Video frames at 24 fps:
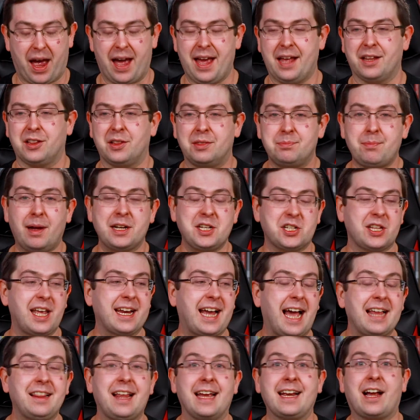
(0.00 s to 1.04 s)
much like
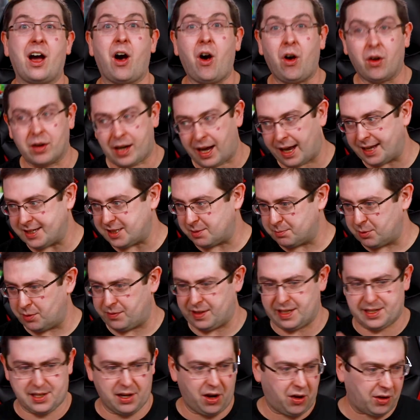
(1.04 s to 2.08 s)
I like all kinds of
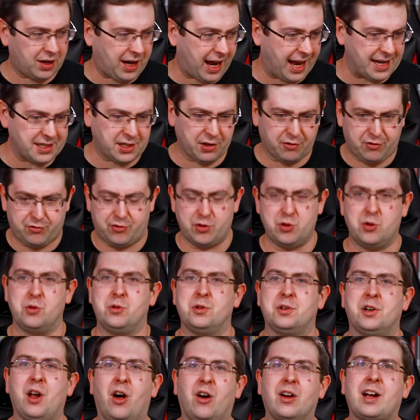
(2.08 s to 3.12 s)
movies and all kinds of food
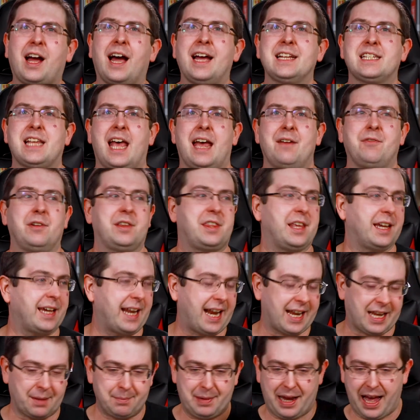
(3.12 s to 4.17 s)
and all kinds of everything, and
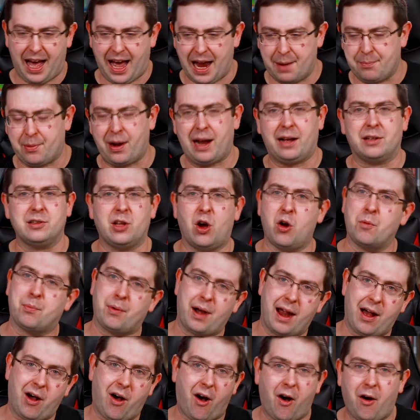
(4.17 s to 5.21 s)
I can be highbrow,
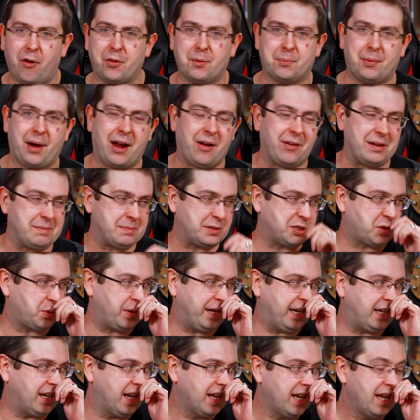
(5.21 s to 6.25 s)
lowbrow, all the brow in
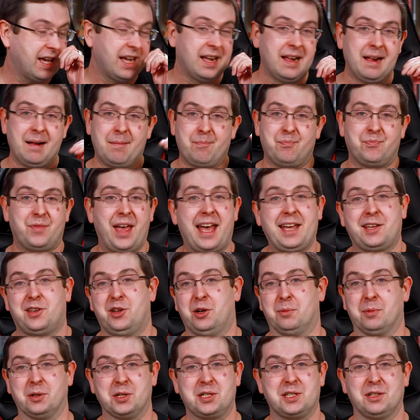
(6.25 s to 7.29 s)
between, that
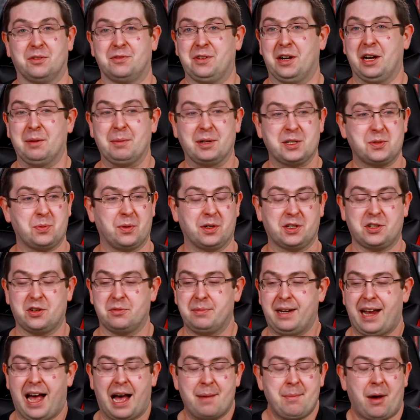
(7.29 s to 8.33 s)
humor still very much works for
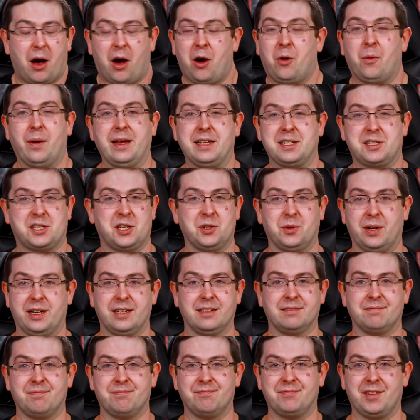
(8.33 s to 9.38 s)
me. I'm always
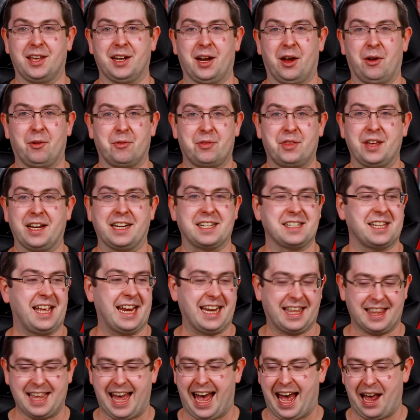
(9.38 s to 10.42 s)
doing, you know, things
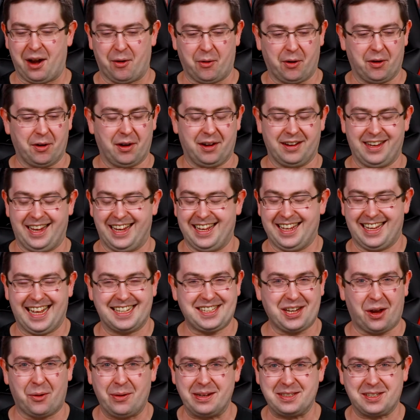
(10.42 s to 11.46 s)
like that, or
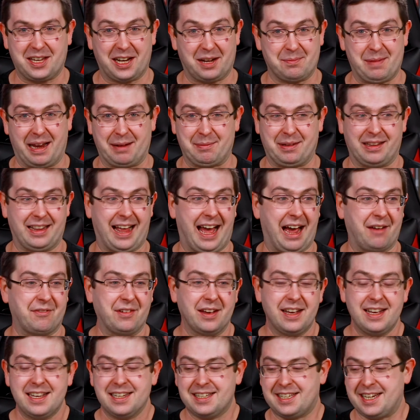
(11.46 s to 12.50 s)
that's always going to make me laugh.
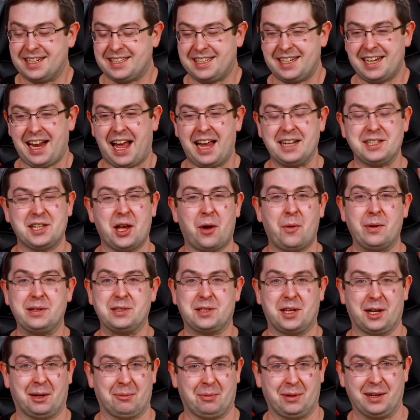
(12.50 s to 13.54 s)
69's always
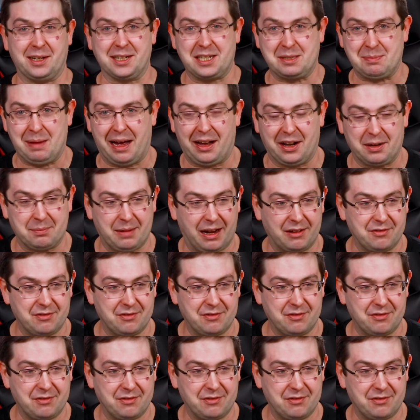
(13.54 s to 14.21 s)
going to bring a smile to my